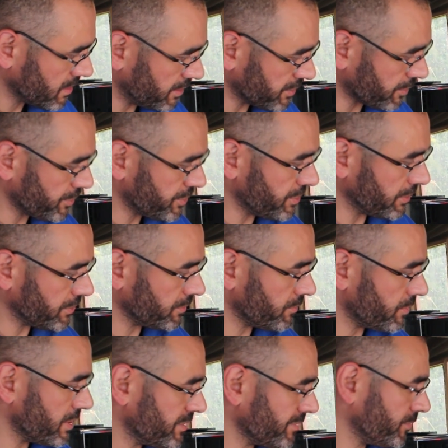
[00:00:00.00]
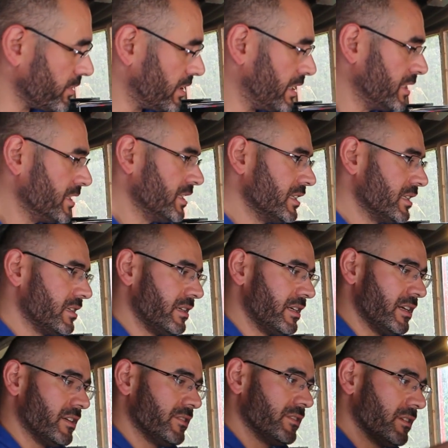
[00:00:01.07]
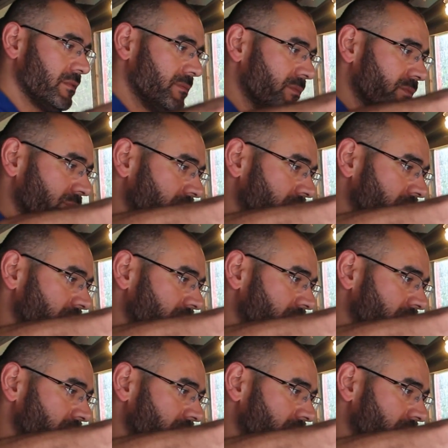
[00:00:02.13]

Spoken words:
That's going straight to the reservoir, and I'm